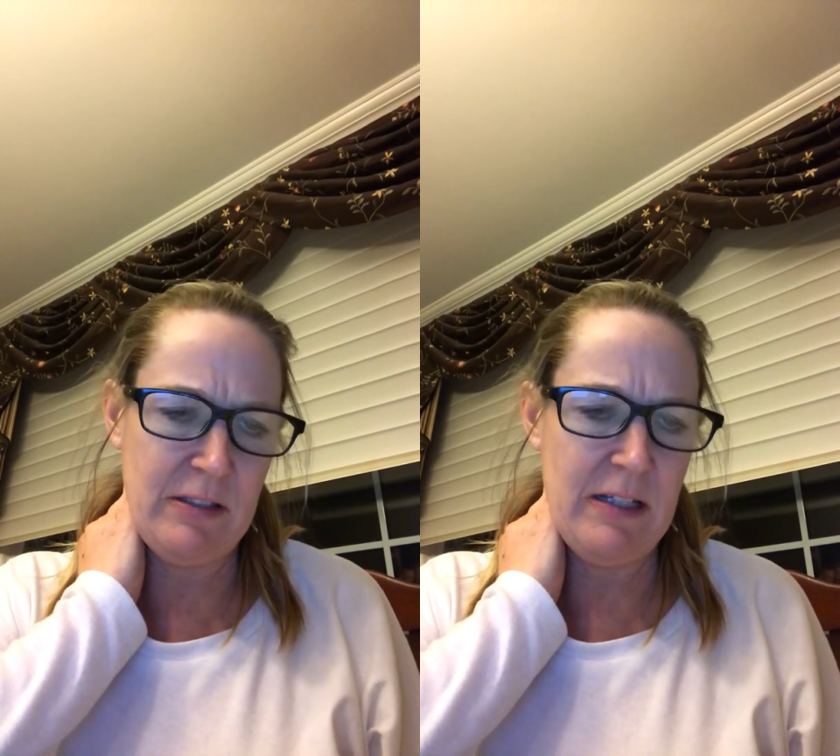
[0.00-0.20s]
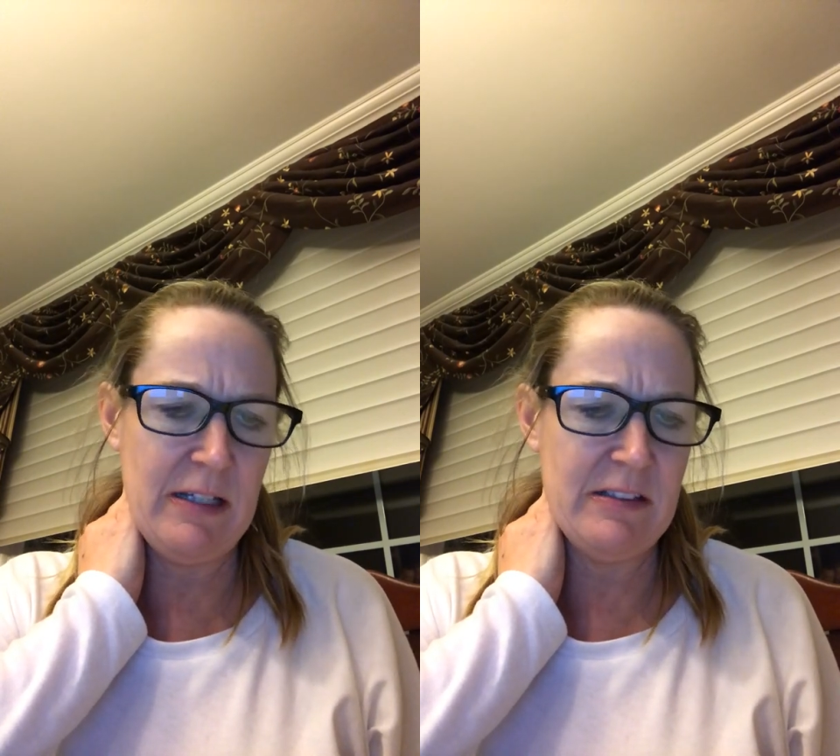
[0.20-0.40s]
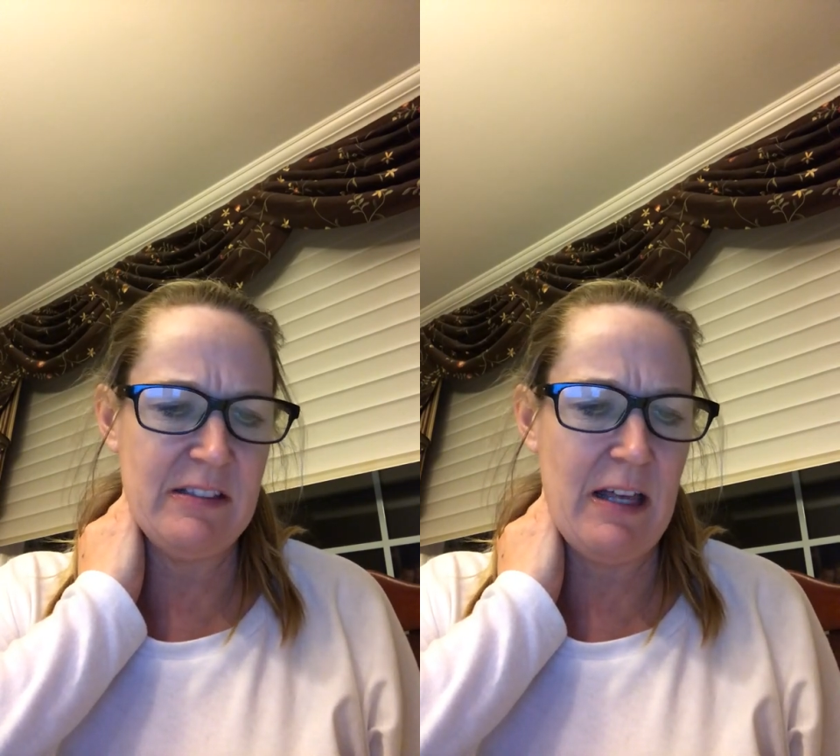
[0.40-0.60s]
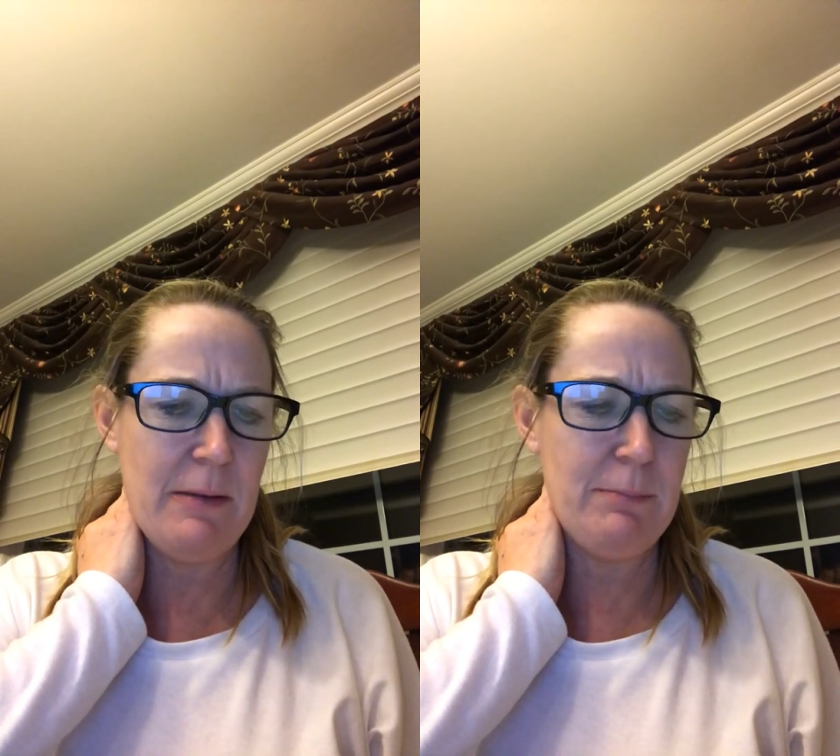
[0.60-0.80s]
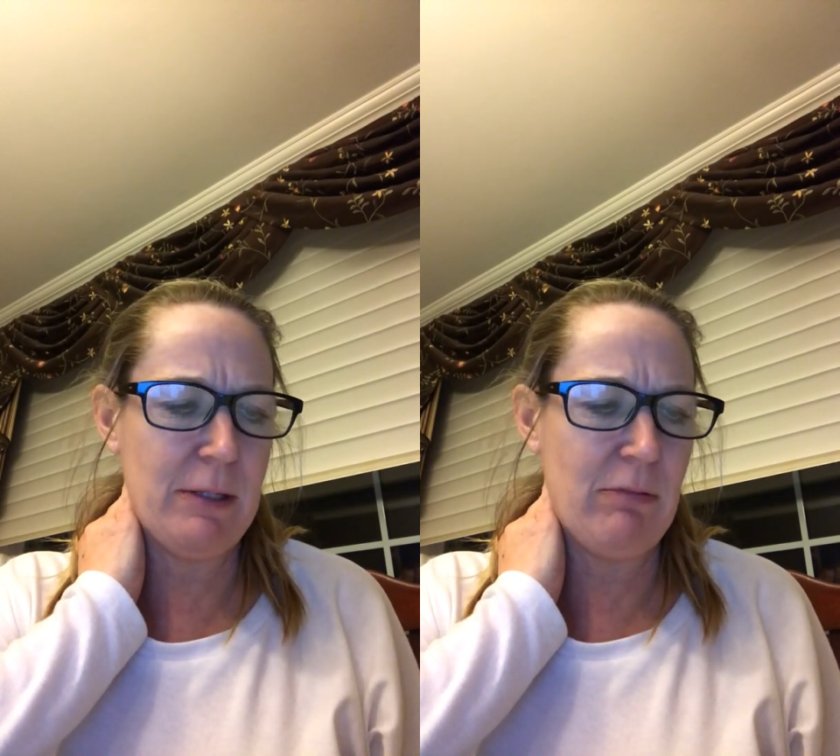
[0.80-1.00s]
it said in
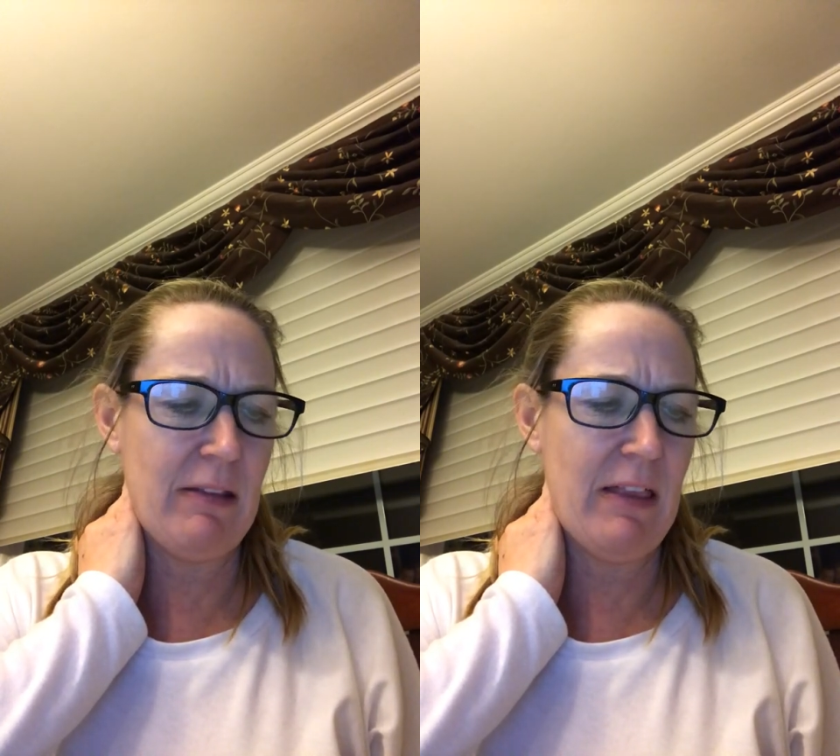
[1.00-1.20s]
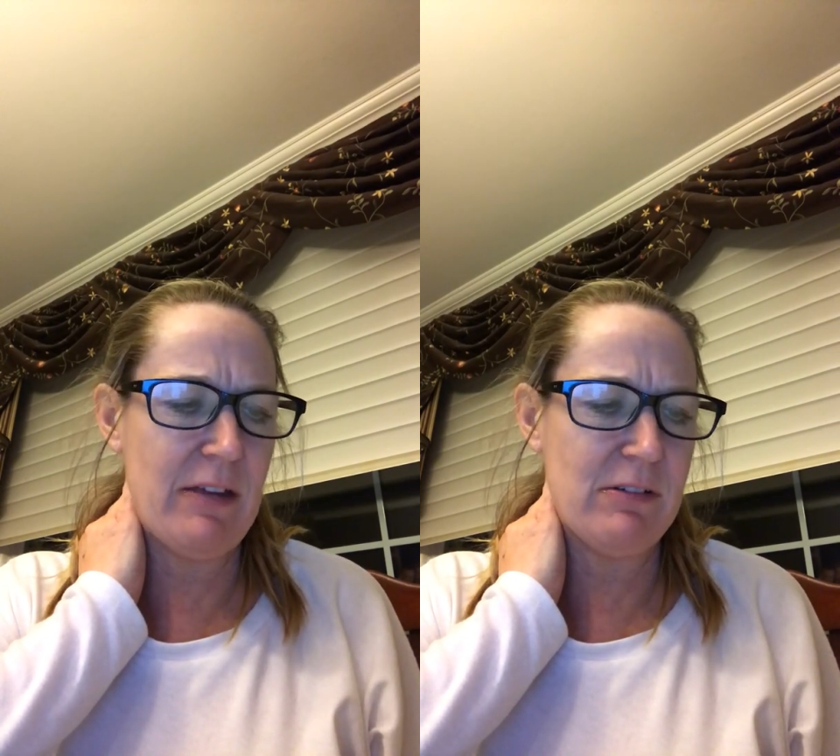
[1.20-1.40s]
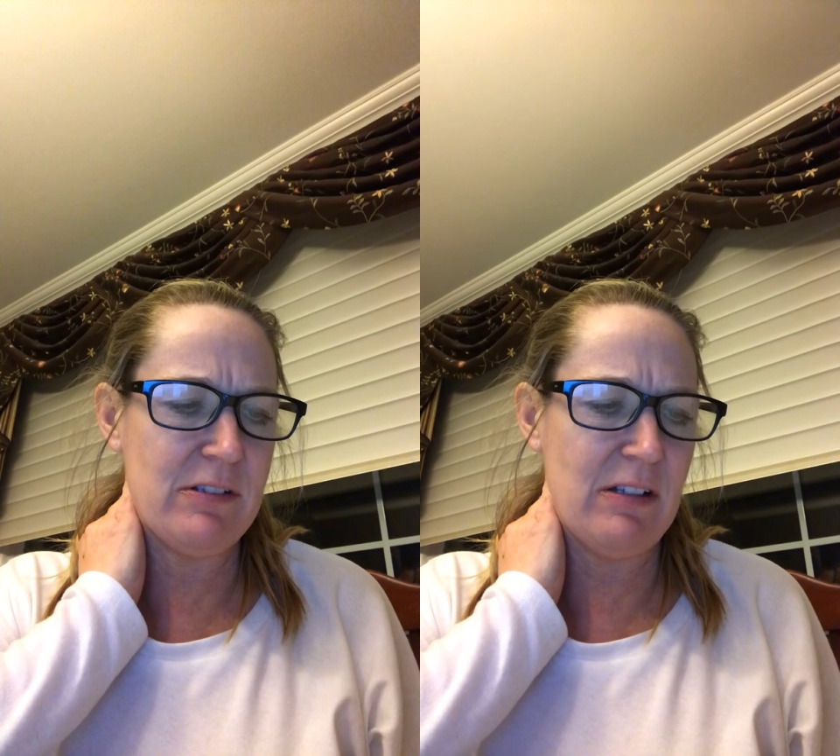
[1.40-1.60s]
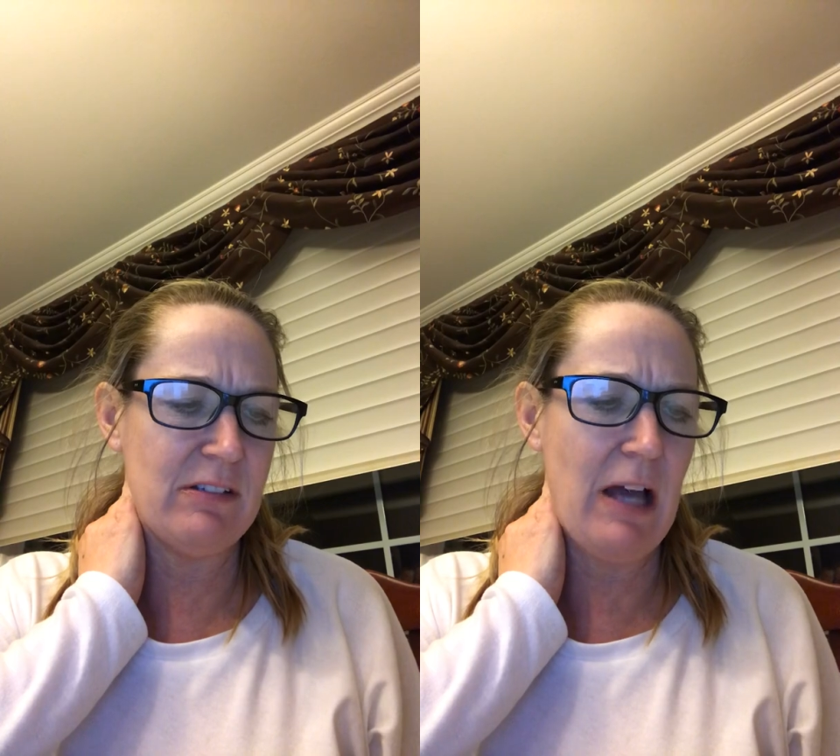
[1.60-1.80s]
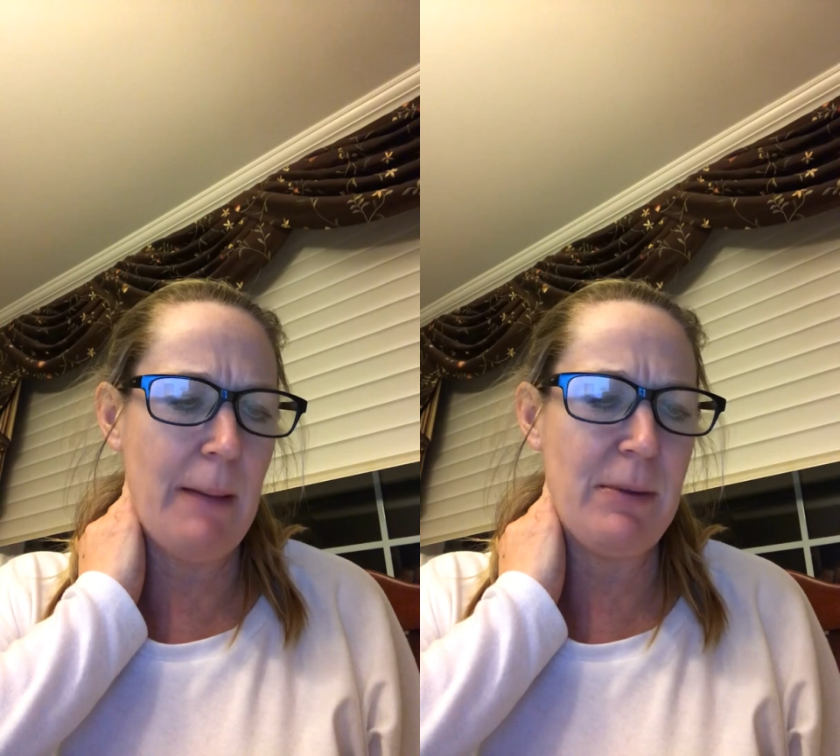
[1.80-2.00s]
big red letters on top,